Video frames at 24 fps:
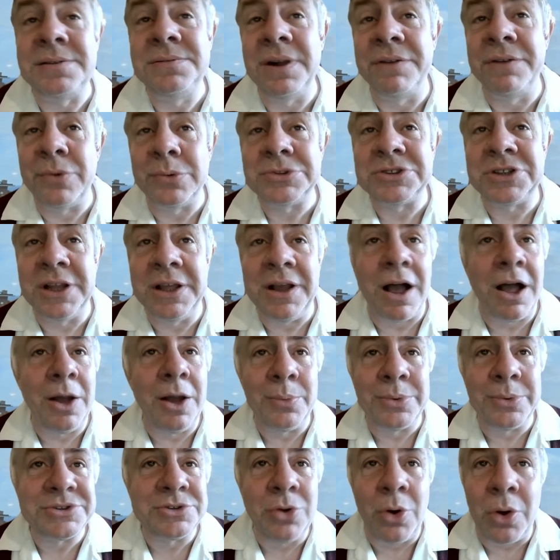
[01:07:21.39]
Unfortunately, I
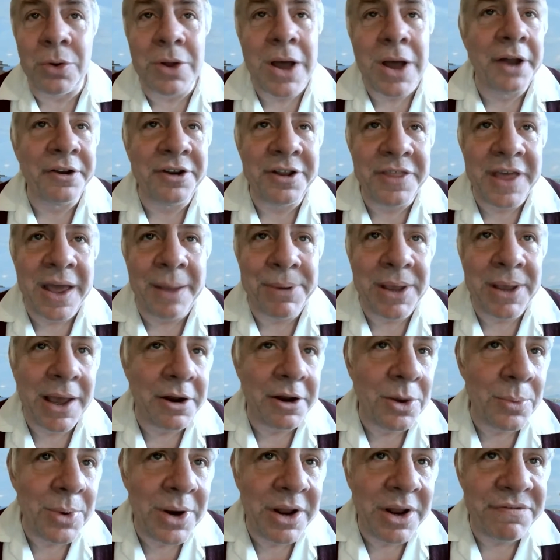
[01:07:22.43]
was not under that
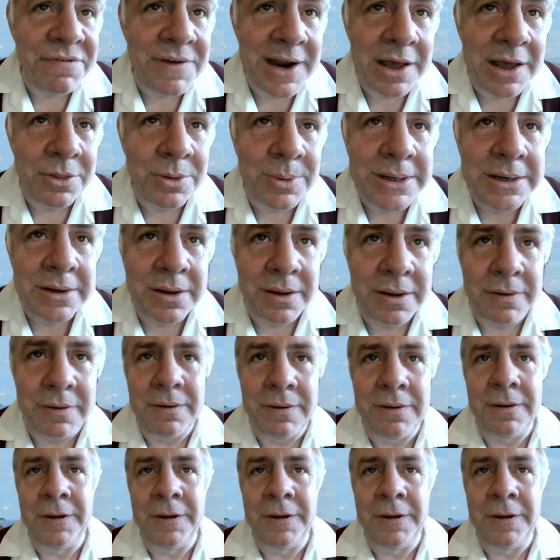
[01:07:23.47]
piano when it fell out the window.